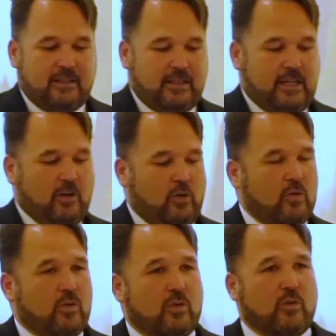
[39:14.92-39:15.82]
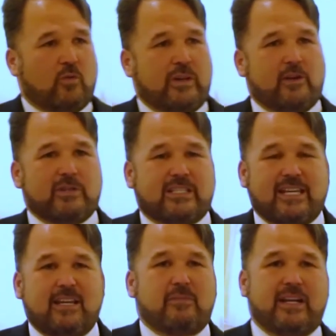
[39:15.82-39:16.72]
You know, when there was
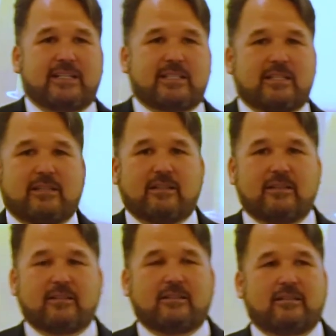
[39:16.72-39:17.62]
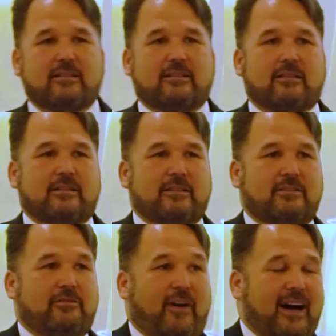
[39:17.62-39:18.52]
10 minutes,
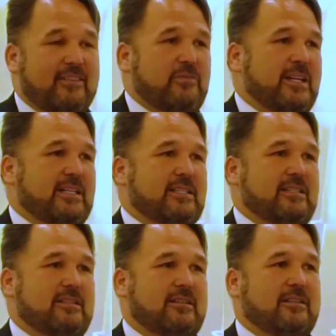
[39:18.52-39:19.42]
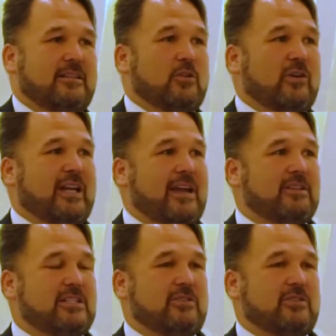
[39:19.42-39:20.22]
5 minutes, the Lord gave it